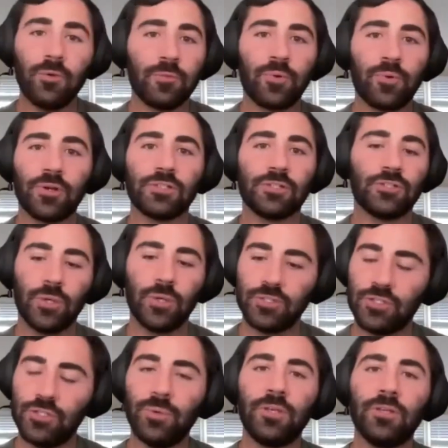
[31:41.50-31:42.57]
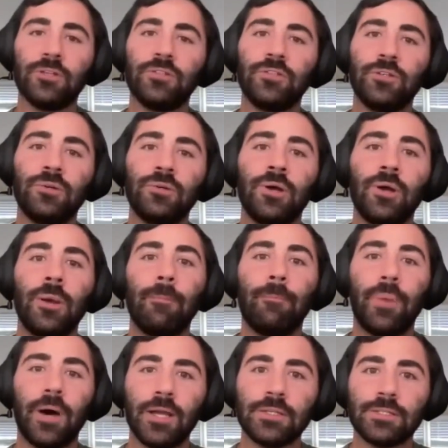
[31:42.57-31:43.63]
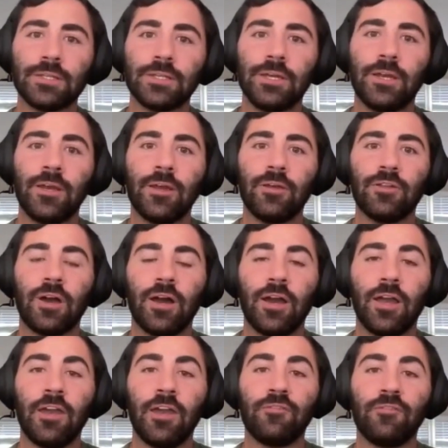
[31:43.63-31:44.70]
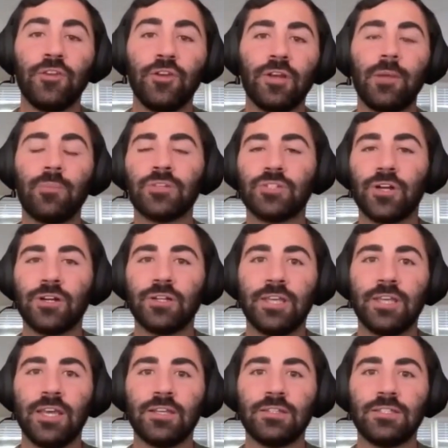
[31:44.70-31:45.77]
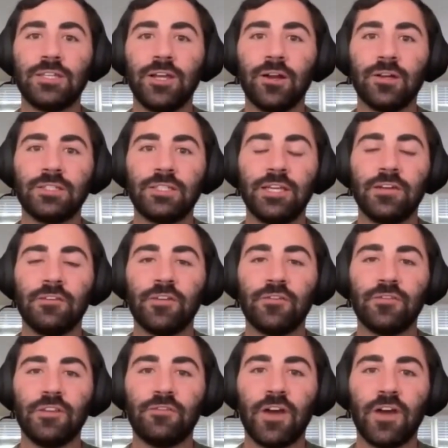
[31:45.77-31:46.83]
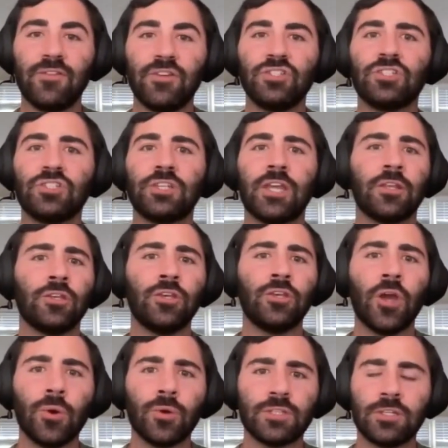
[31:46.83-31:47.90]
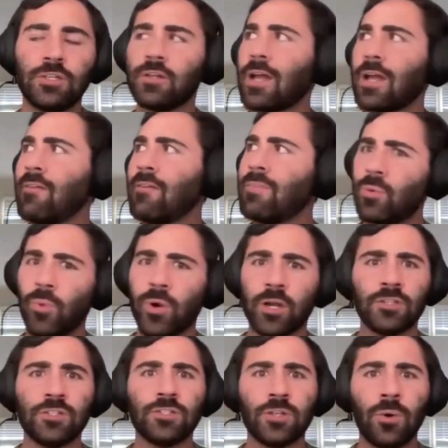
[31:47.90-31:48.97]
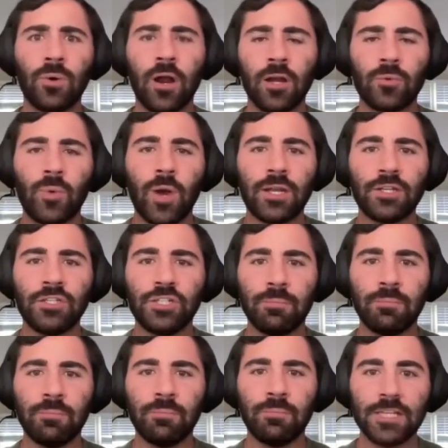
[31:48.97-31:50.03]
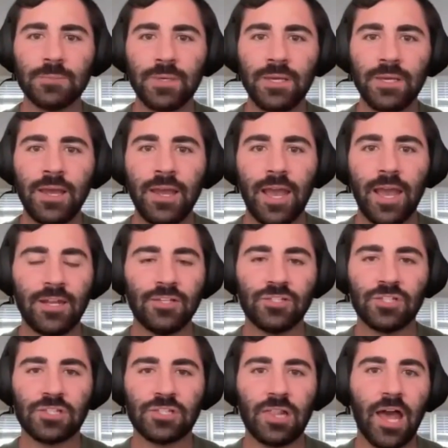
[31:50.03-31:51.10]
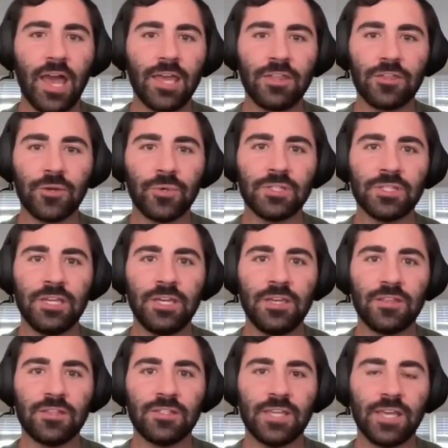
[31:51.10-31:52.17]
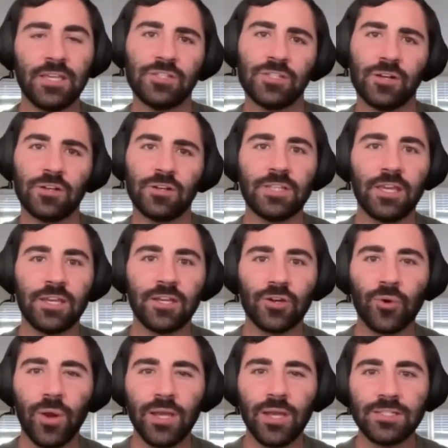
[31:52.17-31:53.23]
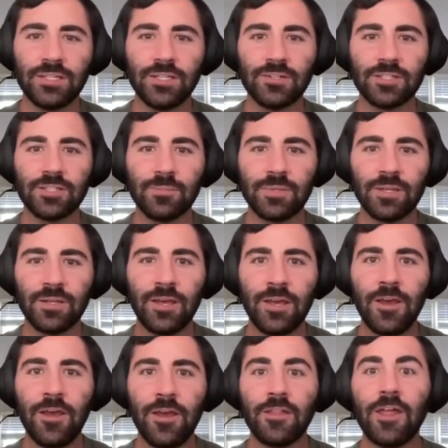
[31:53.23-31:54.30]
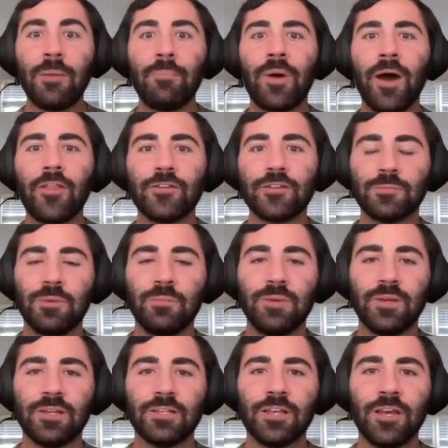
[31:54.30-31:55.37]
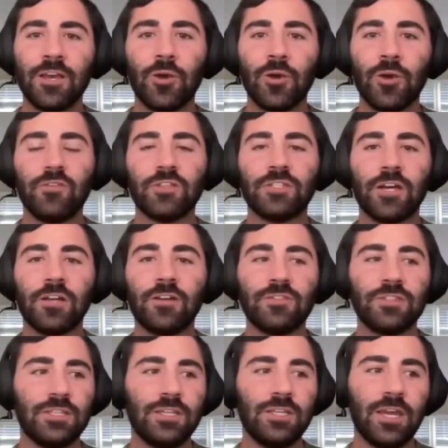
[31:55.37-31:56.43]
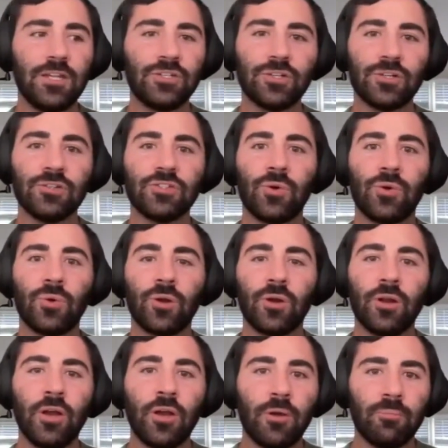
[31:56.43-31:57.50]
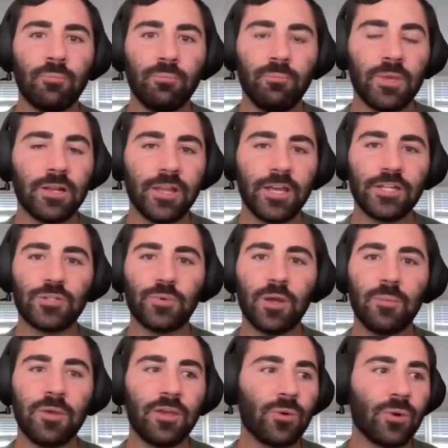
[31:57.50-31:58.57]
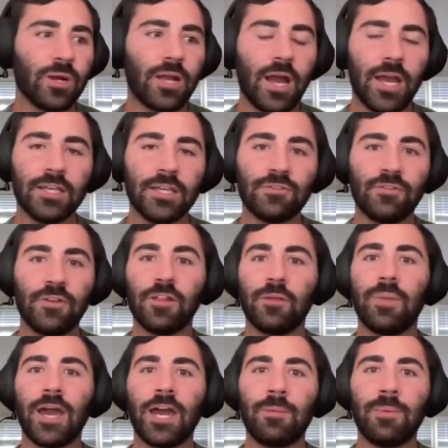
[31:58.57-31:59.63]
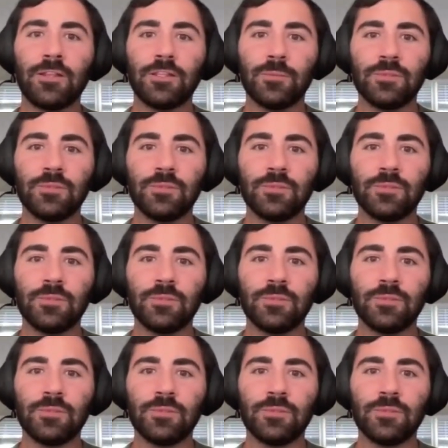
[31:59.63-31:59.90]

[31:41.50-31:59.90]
with personal choice. Do what you'll do. But if your neighbor started taking TRT at 55 and he's just getting yoked, and you're like, I've been working so hard, why did Jim pass me? And he's just lying through his teeth and saying he started taking creatine or something. That bothers me, because we have a ton of teenagers or middle-aged women or guys feeling bad about